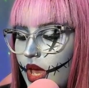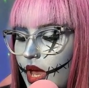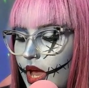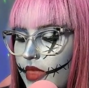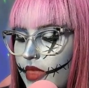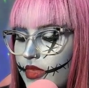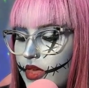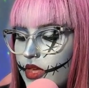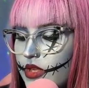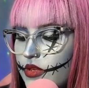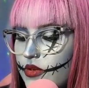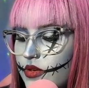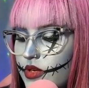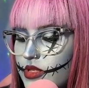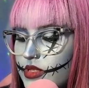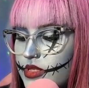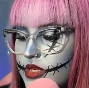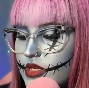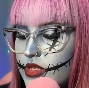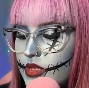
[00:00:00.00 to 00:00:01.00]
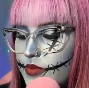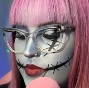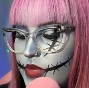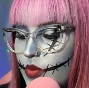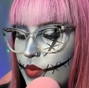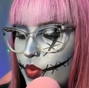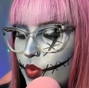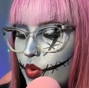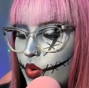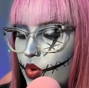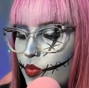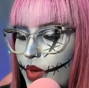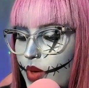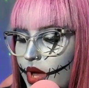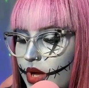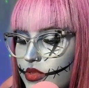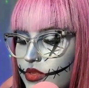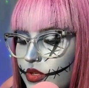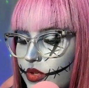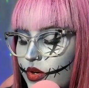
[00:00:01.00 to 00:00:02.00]
And then you could see something pull
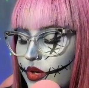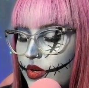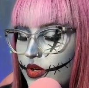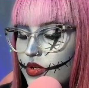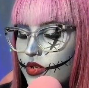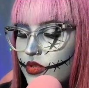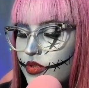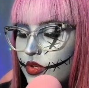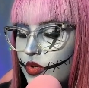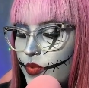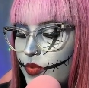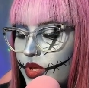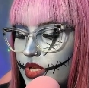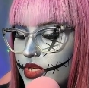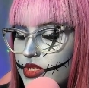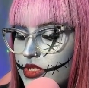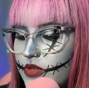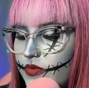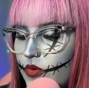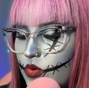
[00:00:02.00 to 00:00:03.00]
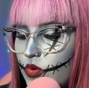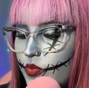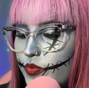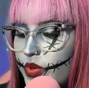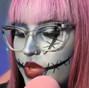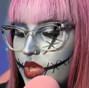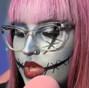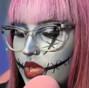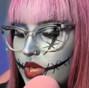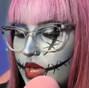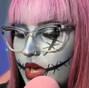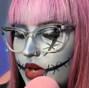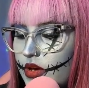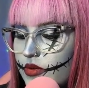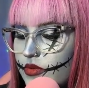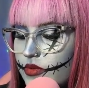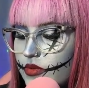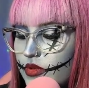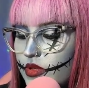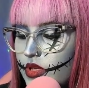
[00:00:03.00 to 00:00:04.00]
back the curtain a little bit as if it were peeking
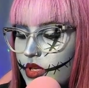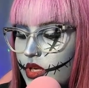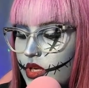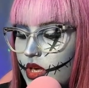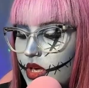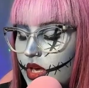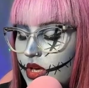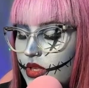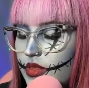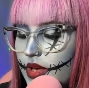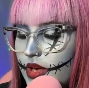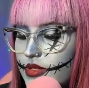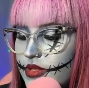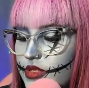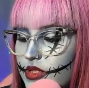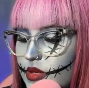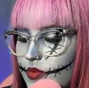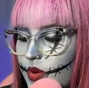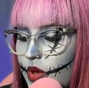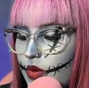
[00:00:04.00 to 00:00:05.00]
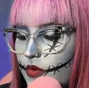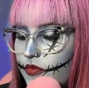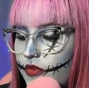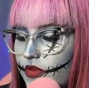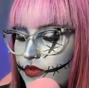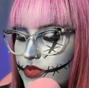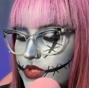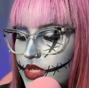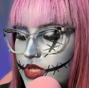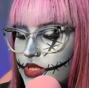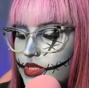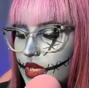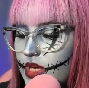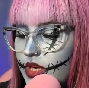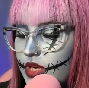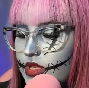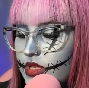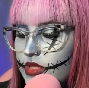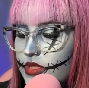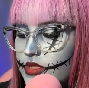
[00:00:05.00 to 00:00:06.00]
out. It lasted about 15
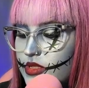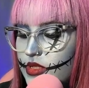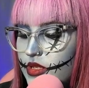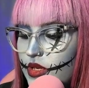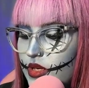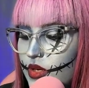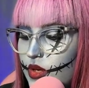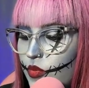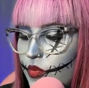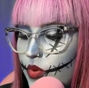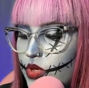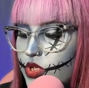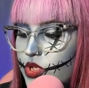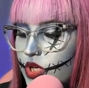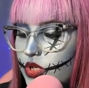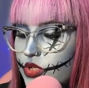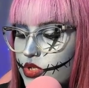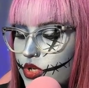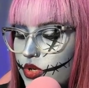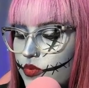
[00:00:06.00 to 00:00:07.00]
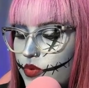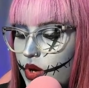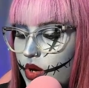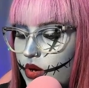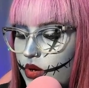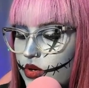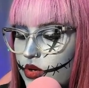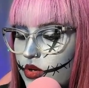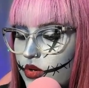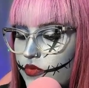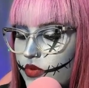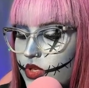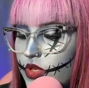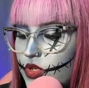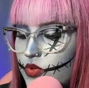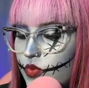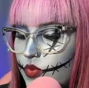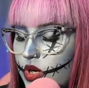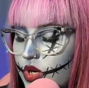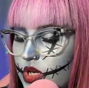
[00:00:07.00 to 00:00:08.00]
seconds. We checked our record of
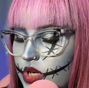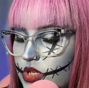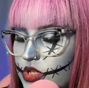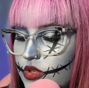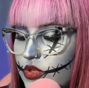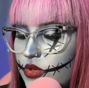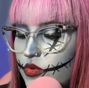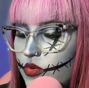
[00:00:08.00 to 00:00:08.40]
where each of